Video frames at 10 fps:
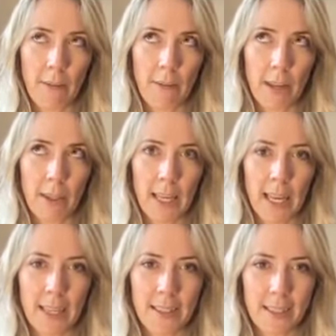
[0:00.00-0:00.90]
I felt
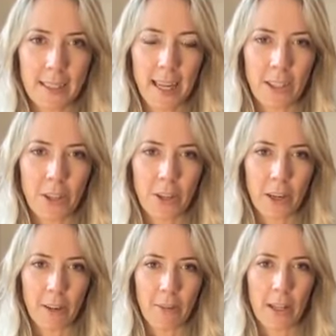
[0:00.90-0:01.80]
connected to nature
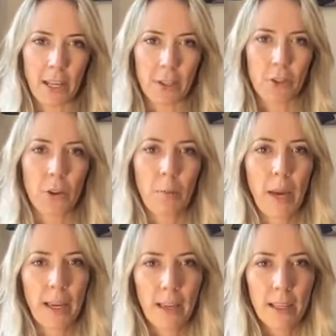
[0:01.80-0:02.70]
and I felt that joy
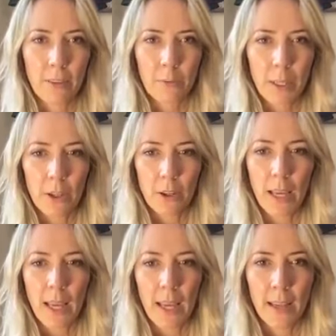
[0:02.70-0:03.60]
back, and I've been
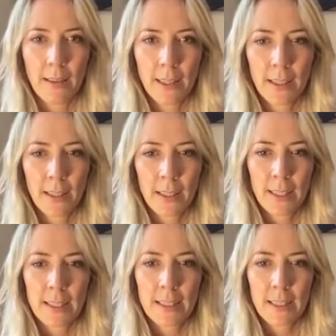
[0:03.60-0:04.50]
okay
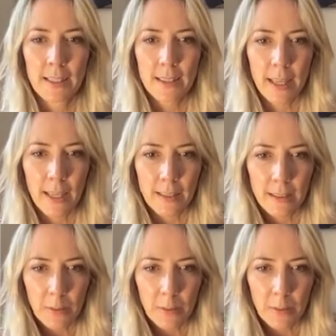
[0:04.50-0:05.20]
since then.